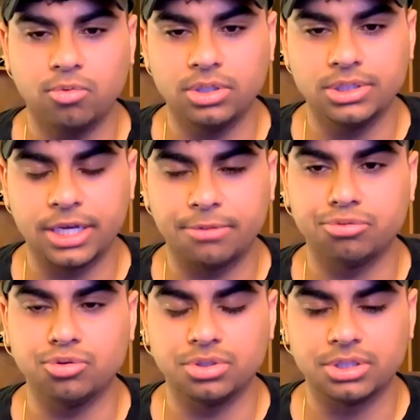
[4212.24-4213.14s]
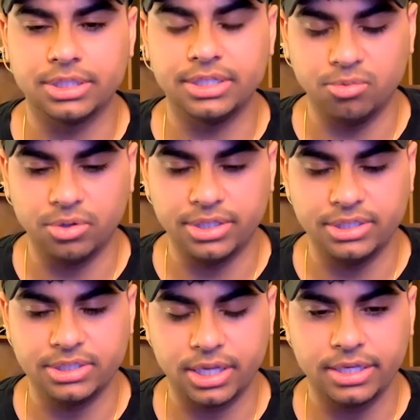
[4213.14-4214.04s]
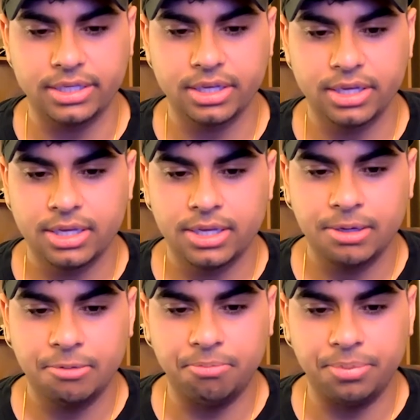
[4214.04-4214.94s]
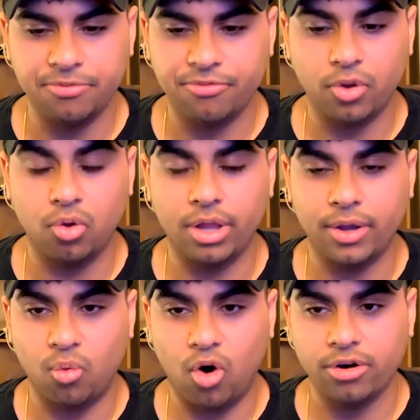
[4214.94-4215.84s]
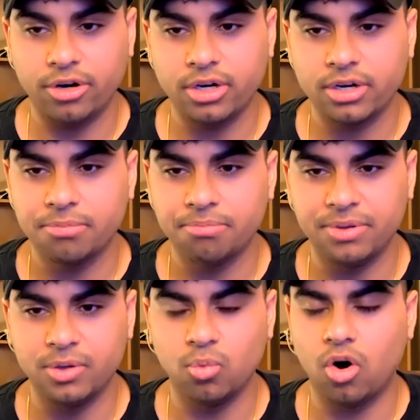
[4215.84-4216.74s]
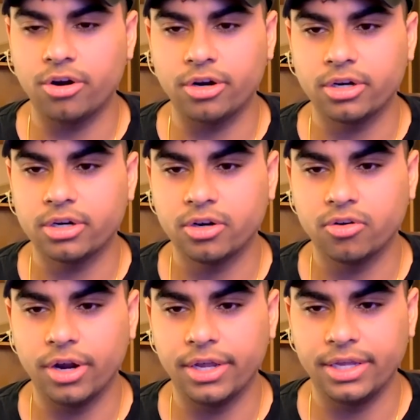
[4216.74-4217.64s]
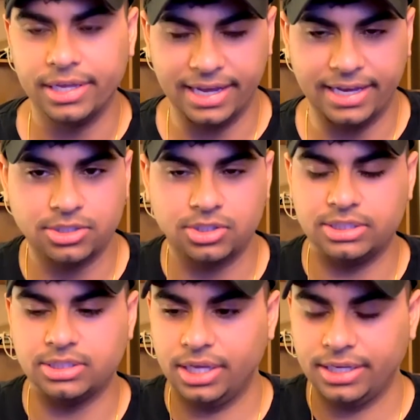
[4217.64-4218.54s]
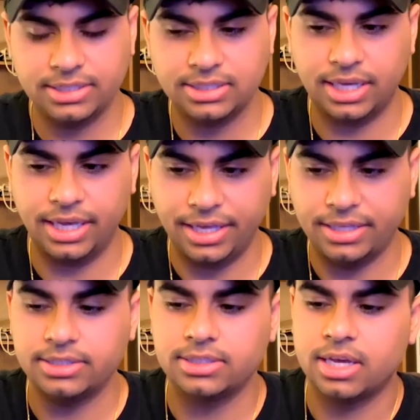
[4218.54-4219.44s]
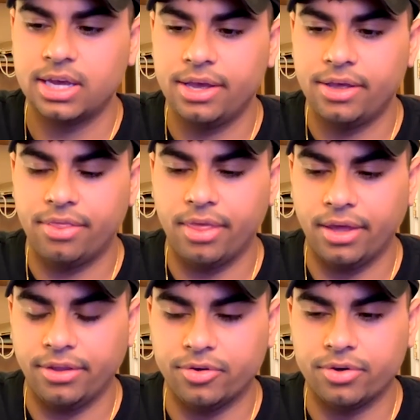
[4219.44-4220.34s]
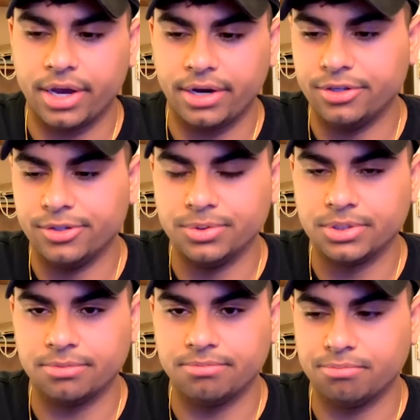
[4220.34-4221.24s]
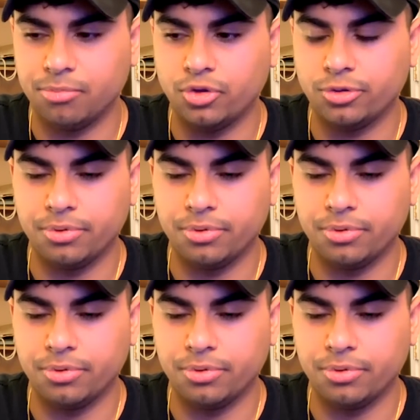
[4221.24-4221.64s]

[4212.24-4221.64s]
ones like Bruce Lee, where he's like flow like water, be water, right? He has these like sayings that you kind of use in multiple.